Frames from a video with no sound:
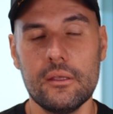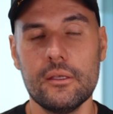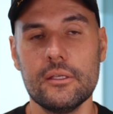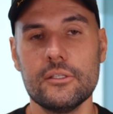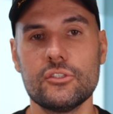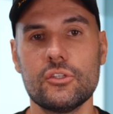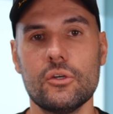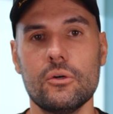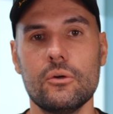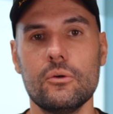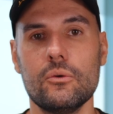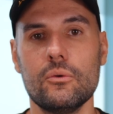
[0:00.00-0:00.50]

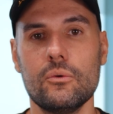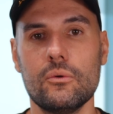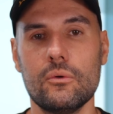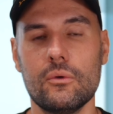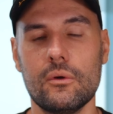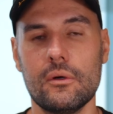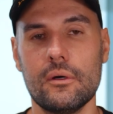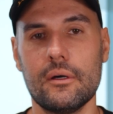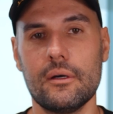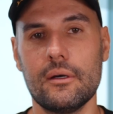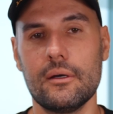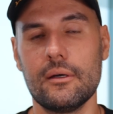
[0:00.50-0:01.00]
So
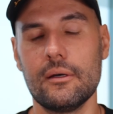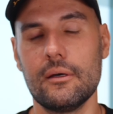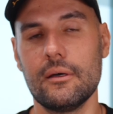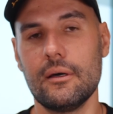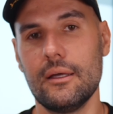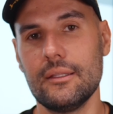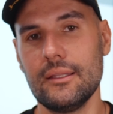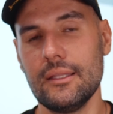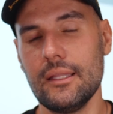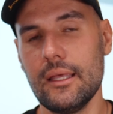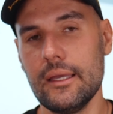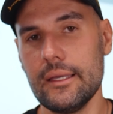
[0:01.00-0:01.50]

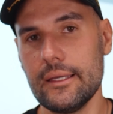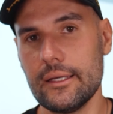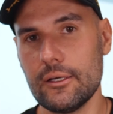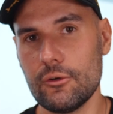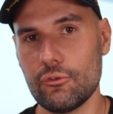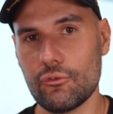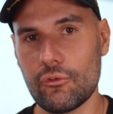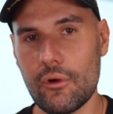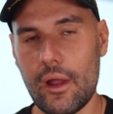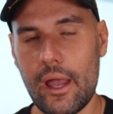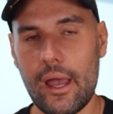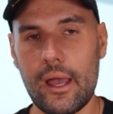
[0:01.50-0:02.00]
unlike
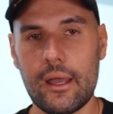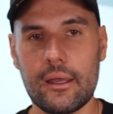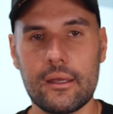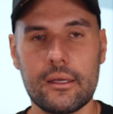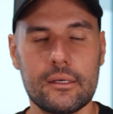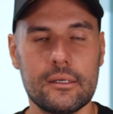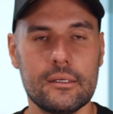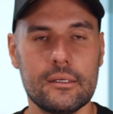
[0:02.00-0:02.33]
RAC,